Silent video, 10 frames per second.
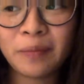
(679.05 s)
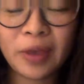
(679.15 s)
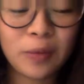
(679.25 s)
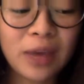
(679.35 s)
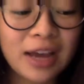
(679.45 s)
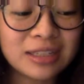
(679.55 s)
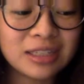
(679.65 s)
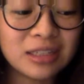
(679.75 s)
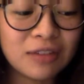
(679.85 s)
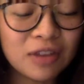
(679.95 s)
Like we had to
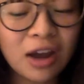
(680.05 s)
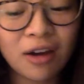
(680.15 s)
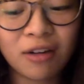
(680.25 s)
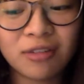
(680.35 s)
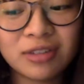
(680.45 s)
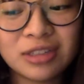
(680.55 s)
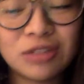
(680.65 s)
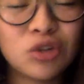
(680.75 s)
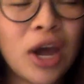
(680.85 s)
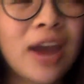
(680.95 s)
leave it out to
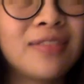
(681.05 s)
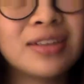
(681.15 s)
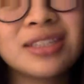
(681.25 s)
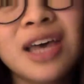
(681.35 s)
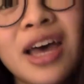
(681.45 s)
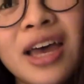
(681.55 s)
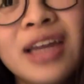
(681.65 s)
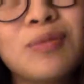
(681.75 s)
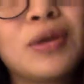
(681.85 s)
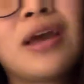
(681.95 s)
dry in the sun,
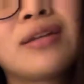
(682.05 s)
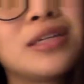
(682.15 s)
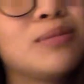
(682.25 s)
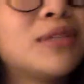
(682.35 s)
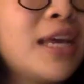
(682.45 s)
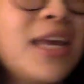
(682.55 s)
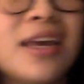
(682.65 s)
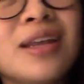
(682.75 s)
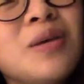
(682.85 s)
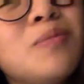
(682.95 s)
and we had to keep taking
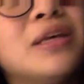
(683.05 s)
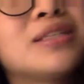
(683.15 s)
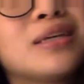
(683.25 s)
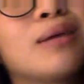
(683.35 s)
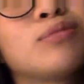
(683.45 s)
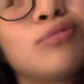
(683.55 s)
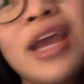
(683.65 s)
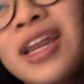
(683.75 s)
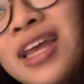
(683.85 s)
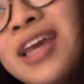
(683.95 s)
it in because it kept
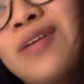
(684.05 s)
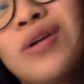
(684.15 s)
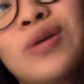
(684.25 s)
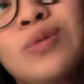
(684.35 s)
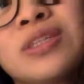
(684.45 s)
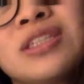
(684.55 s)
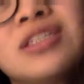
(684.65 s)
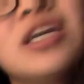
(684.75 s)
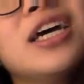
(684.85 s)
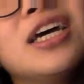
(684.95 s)
raining or it wasn't
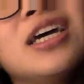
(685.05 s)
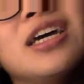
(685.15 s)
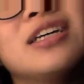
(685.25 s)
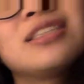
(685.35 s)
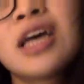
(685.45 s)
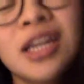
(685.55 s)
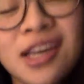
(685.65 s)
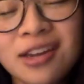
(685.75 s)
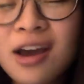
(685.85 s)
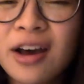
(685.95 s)
sunny
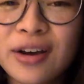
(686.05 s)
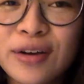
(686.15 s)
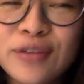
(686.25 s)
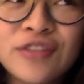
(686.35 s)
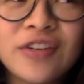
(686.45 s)
enough.